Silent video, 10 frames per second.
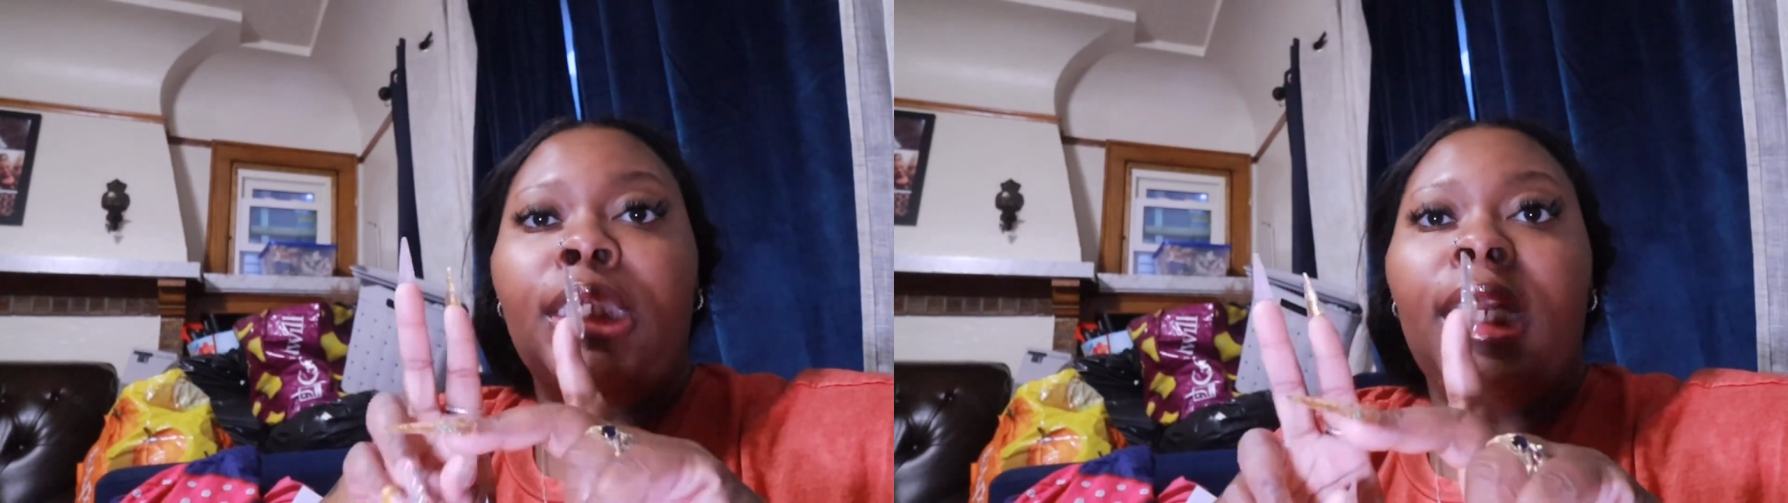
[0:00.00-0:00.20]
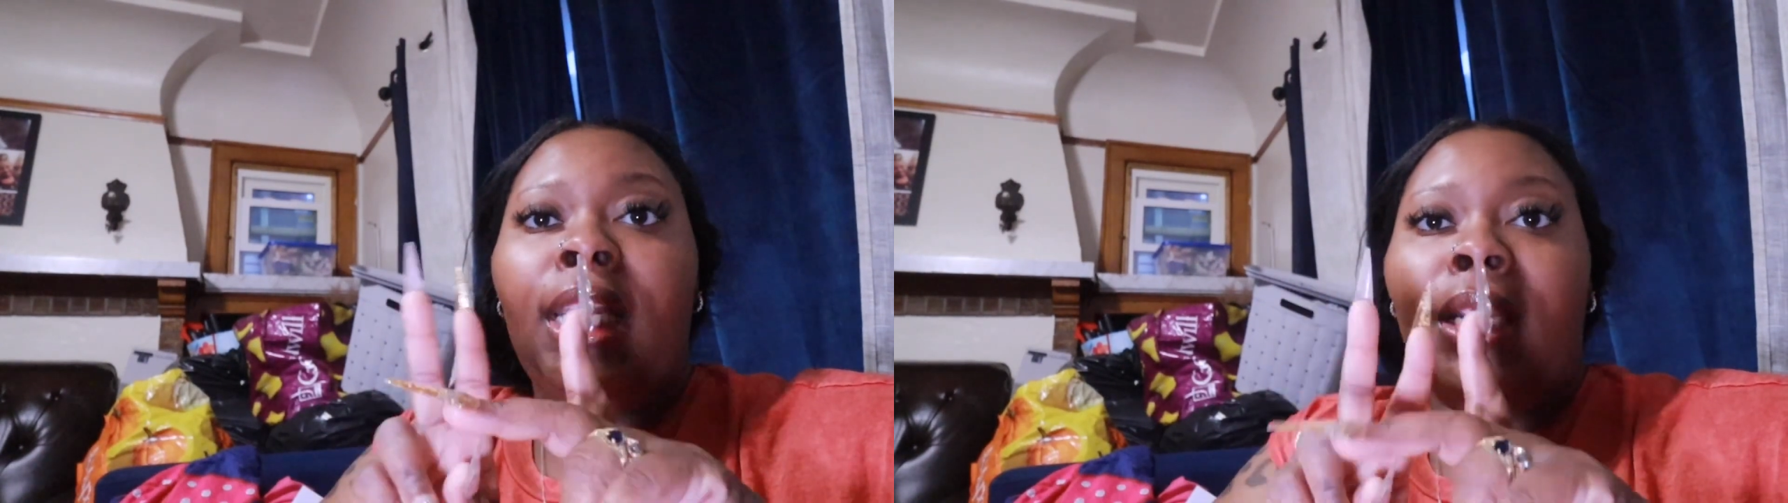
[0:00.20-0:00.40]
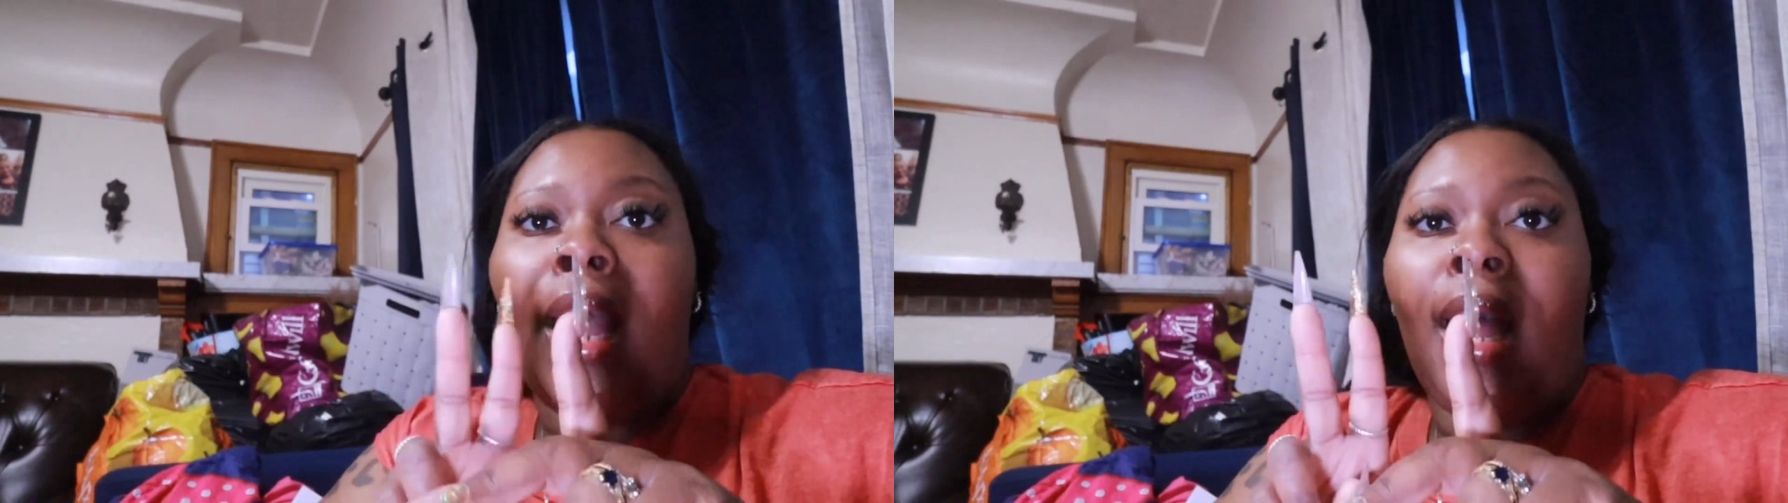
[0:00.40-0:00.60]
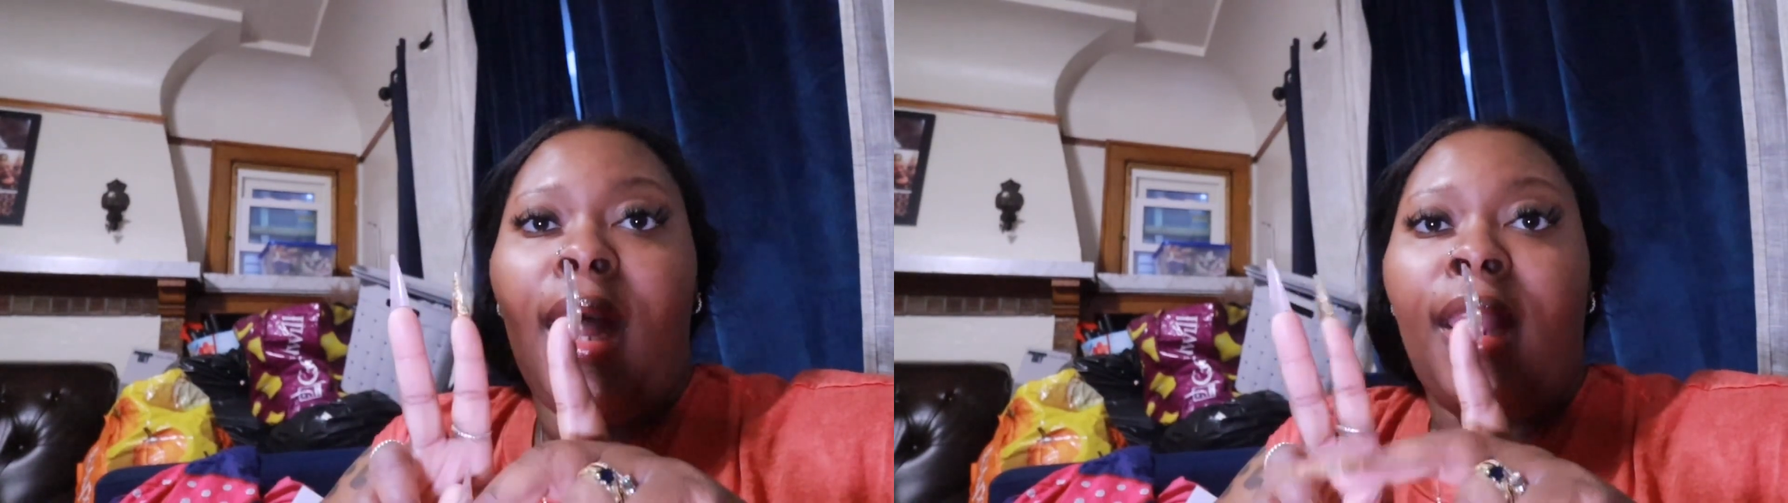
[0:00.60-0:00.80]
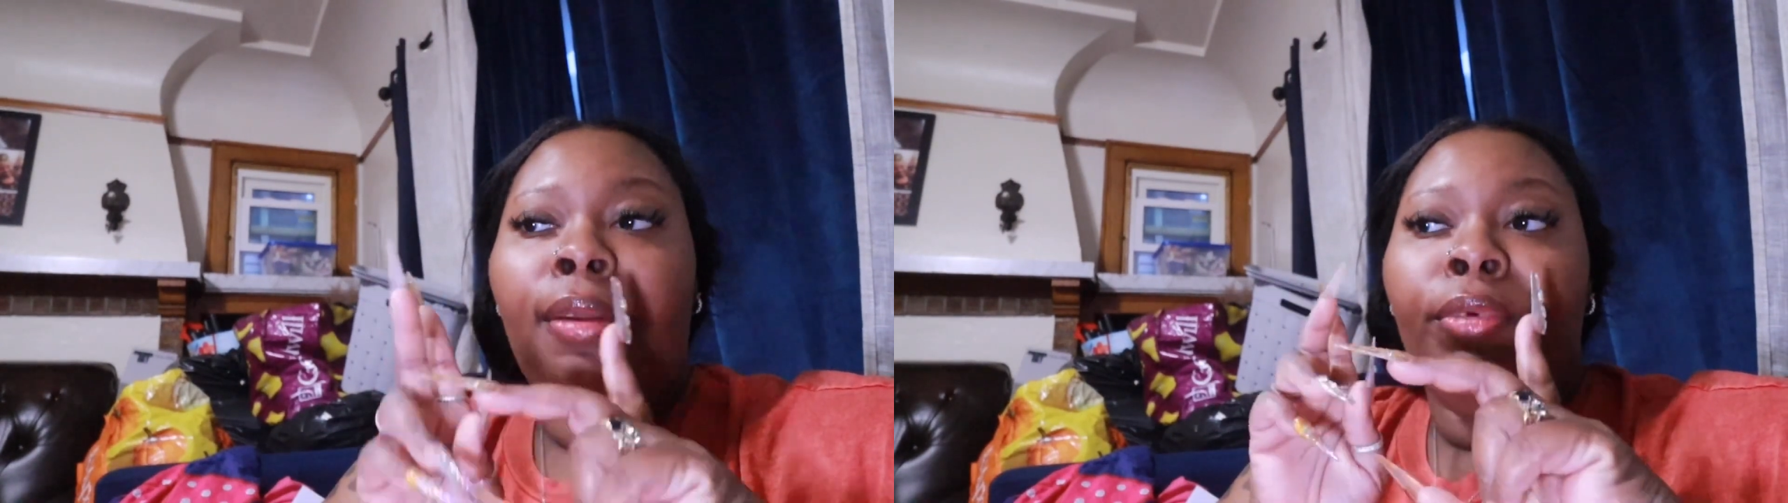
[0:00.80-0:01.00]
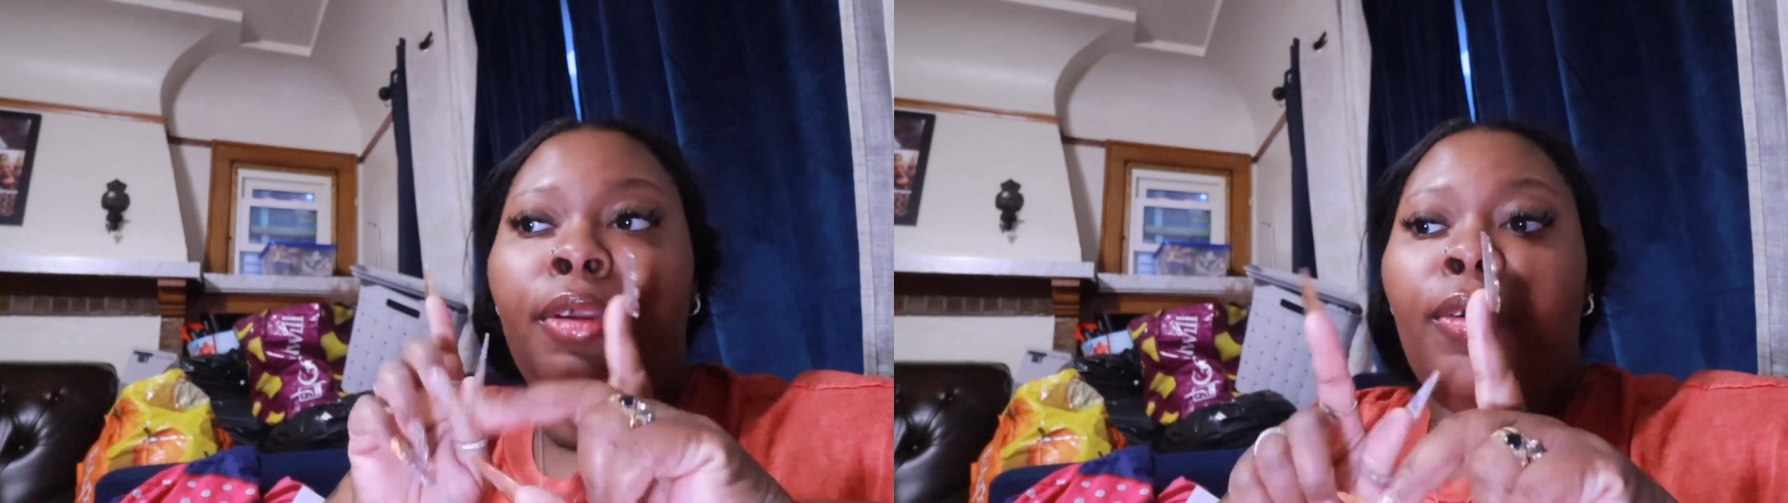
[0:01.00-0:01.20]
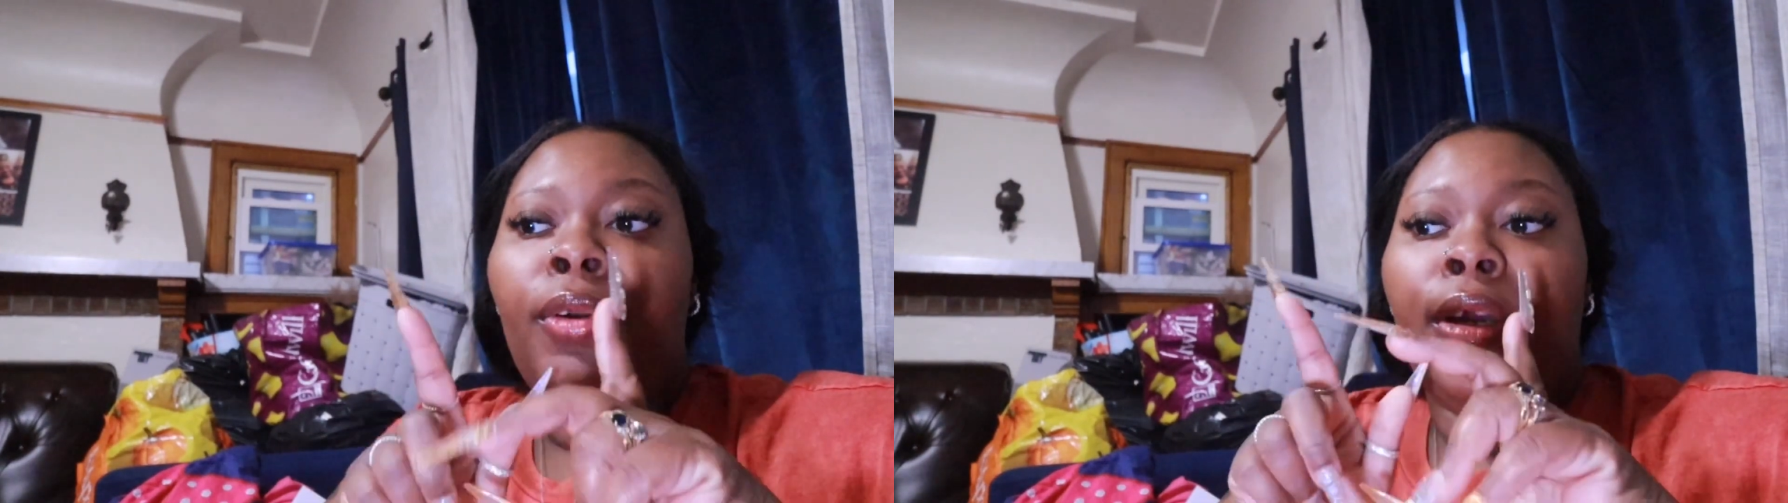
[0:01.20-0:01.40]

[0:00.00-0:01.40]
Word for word: can I record